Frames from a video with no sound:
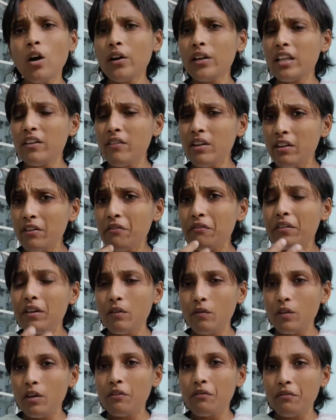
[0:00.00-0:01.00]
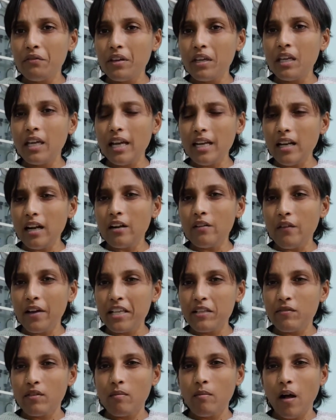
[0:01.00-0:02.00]
Or even if we get
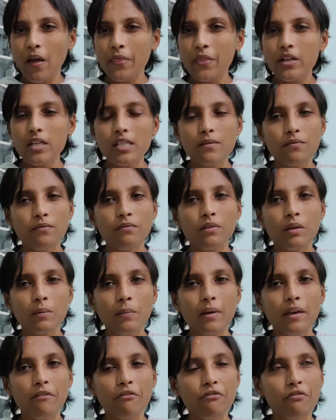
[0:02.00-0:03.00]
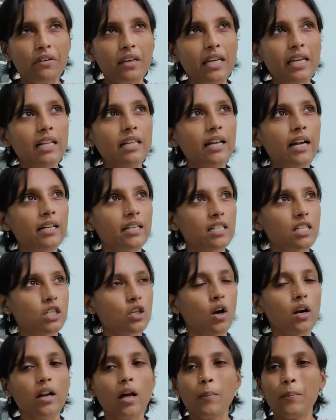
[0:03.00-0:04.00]
advice from others, we may feel that
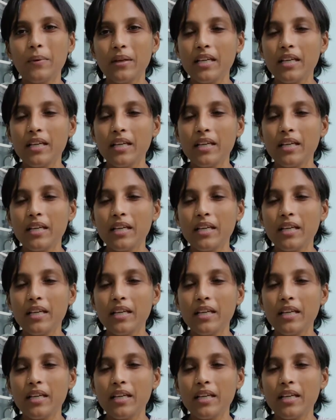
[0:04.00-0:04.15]
it's not